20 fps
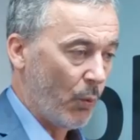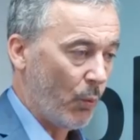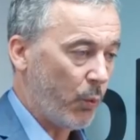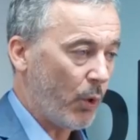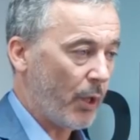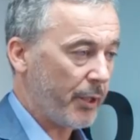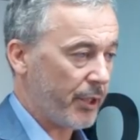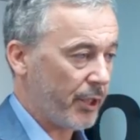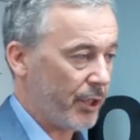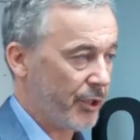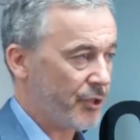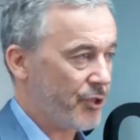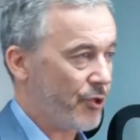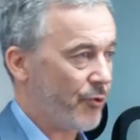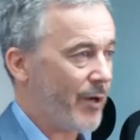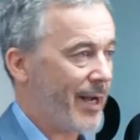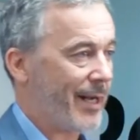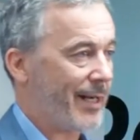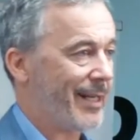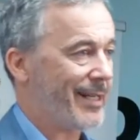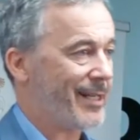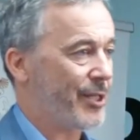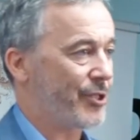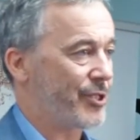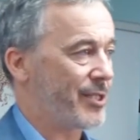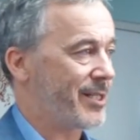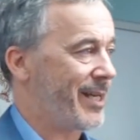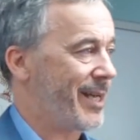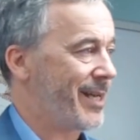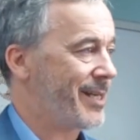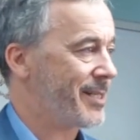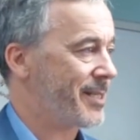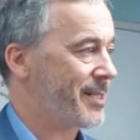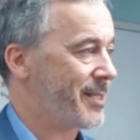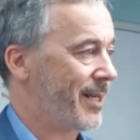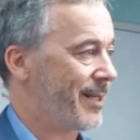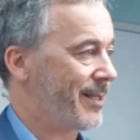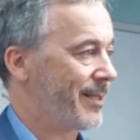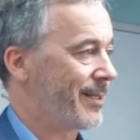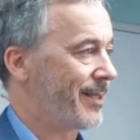What directly contests
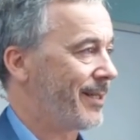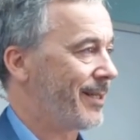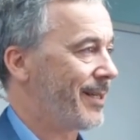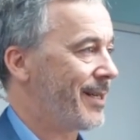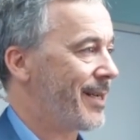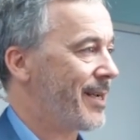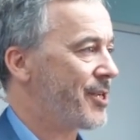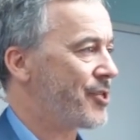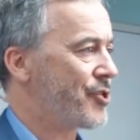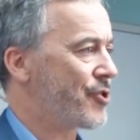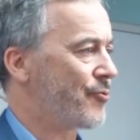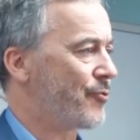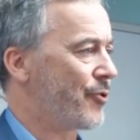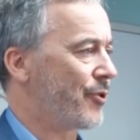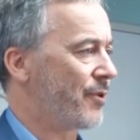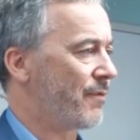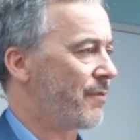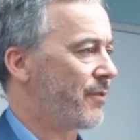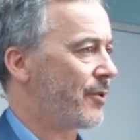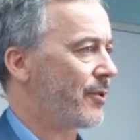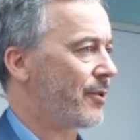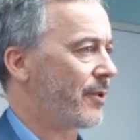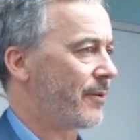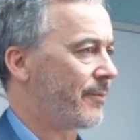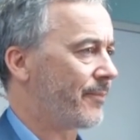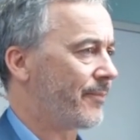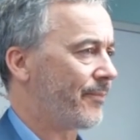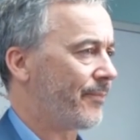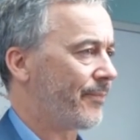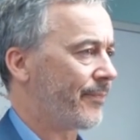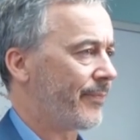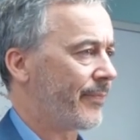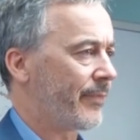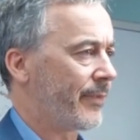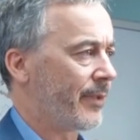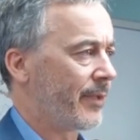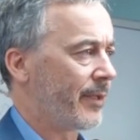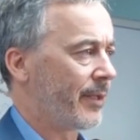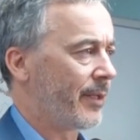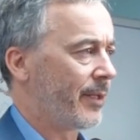that is the rule of law.
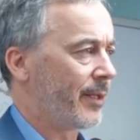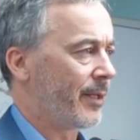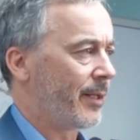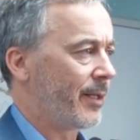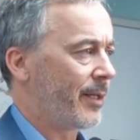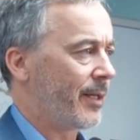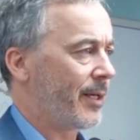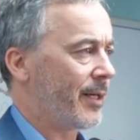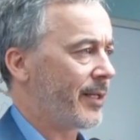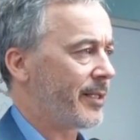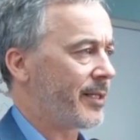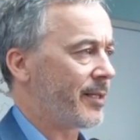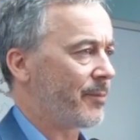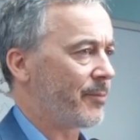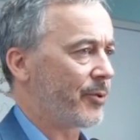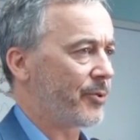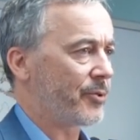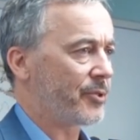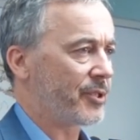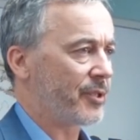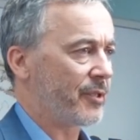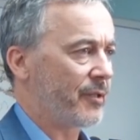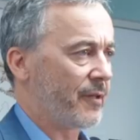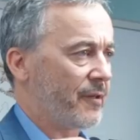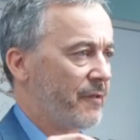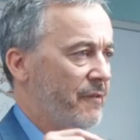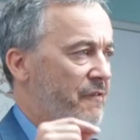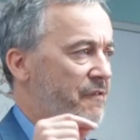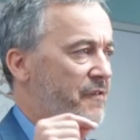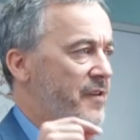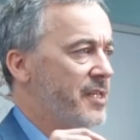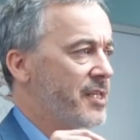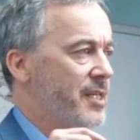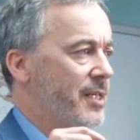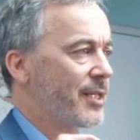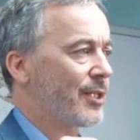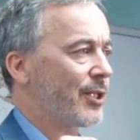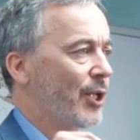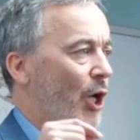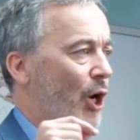And your most
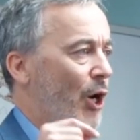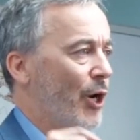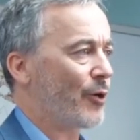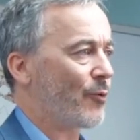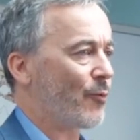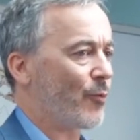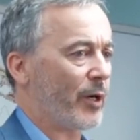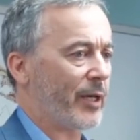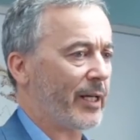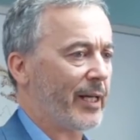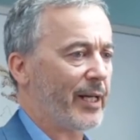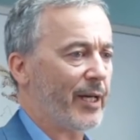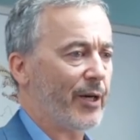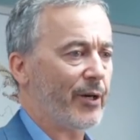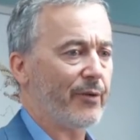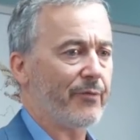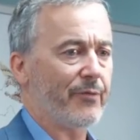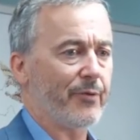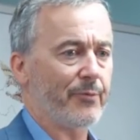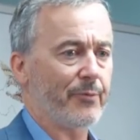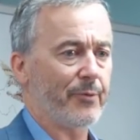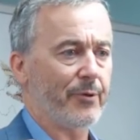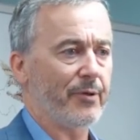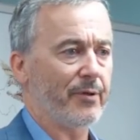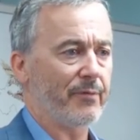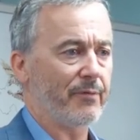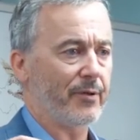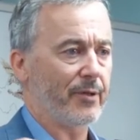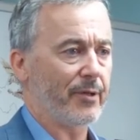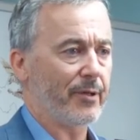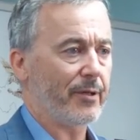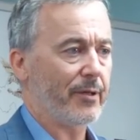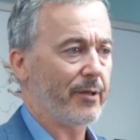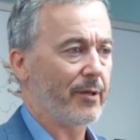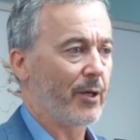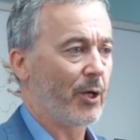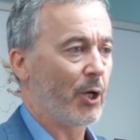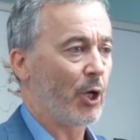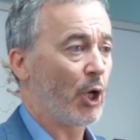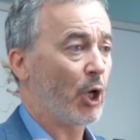physical outworking of the rule of law
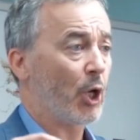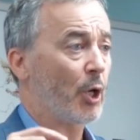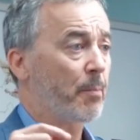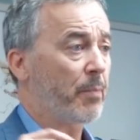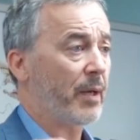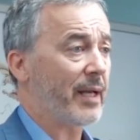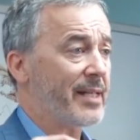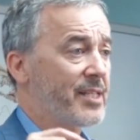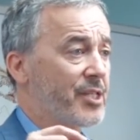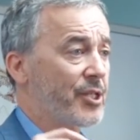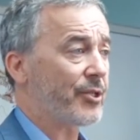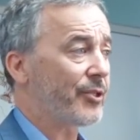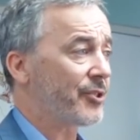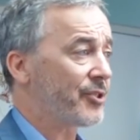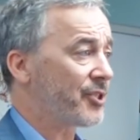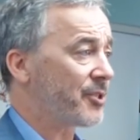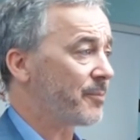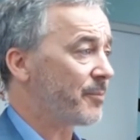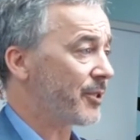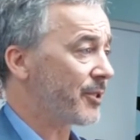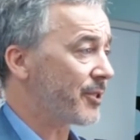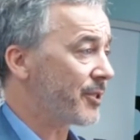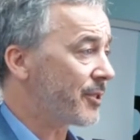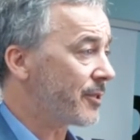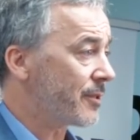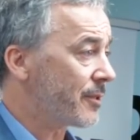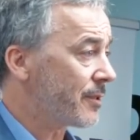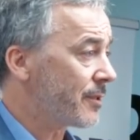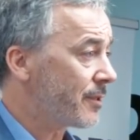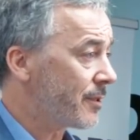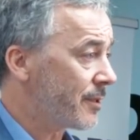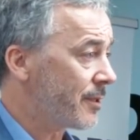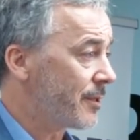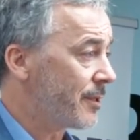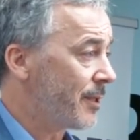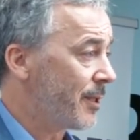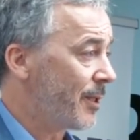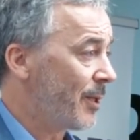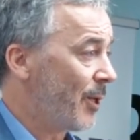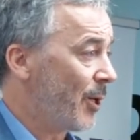are police constables,
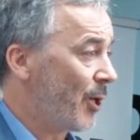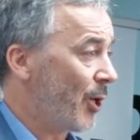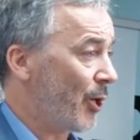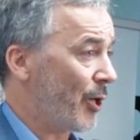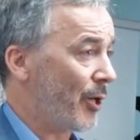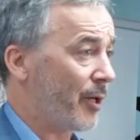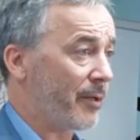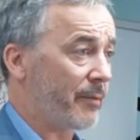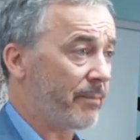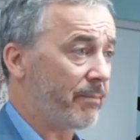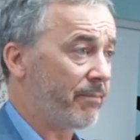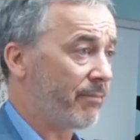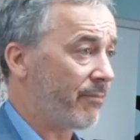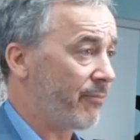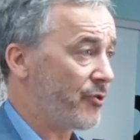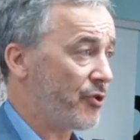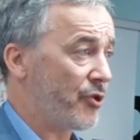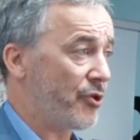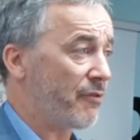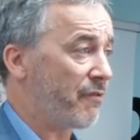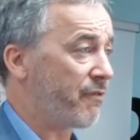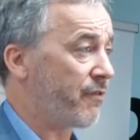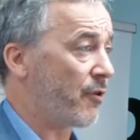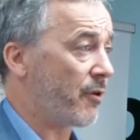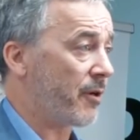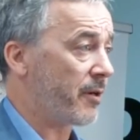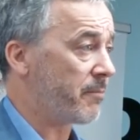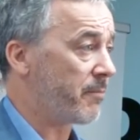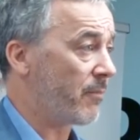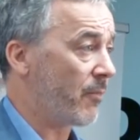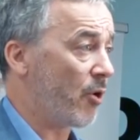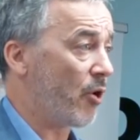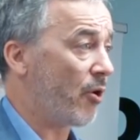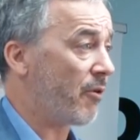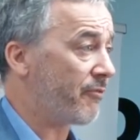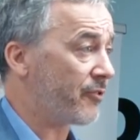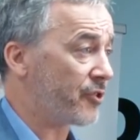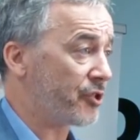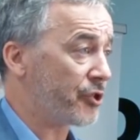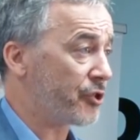or uniform
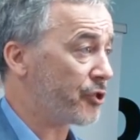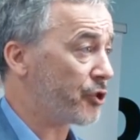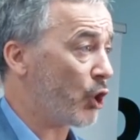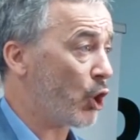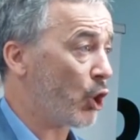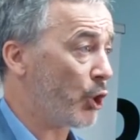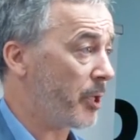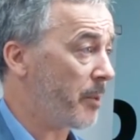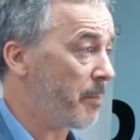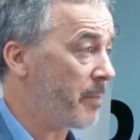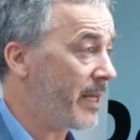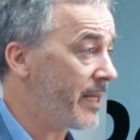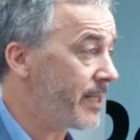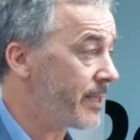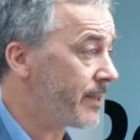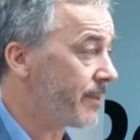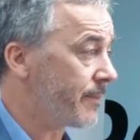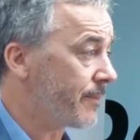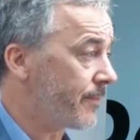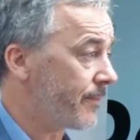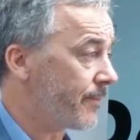officers on the beat.